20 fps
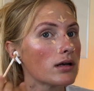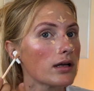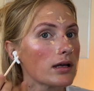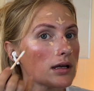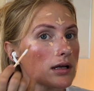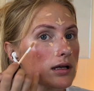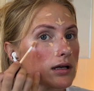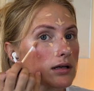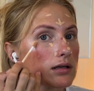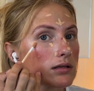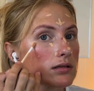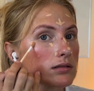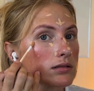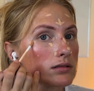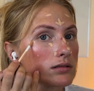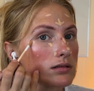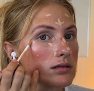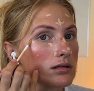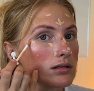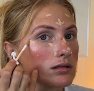and
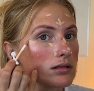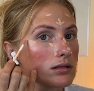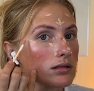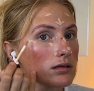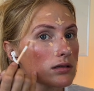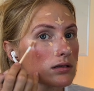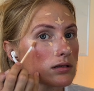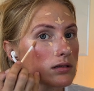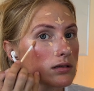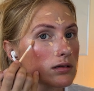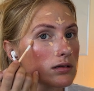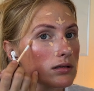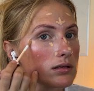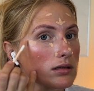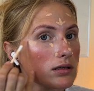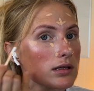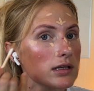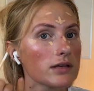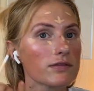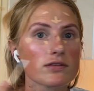
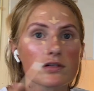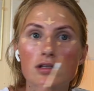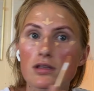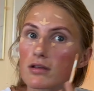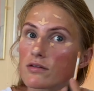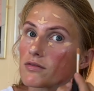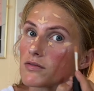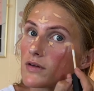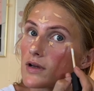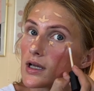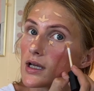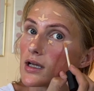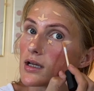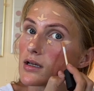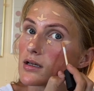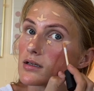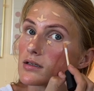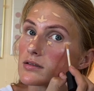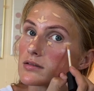lift the face.